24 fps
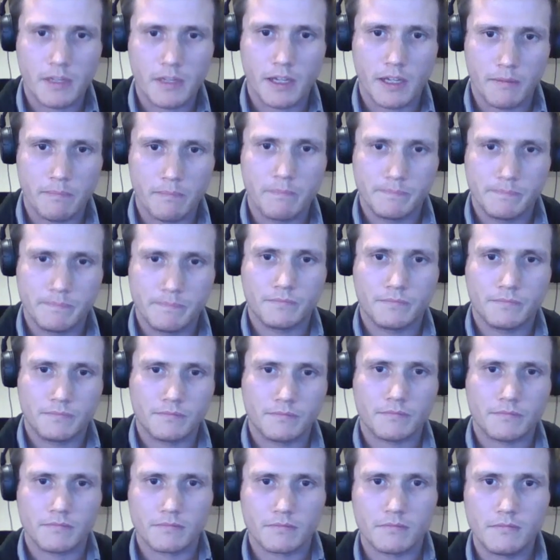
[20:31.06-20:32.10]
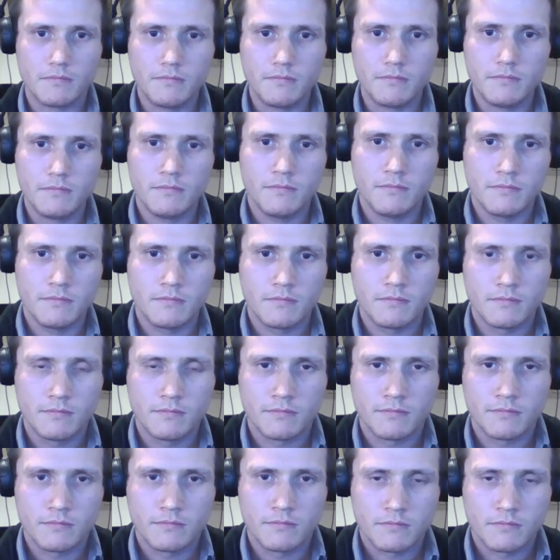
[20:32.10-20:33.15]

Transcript: She speaks of second degree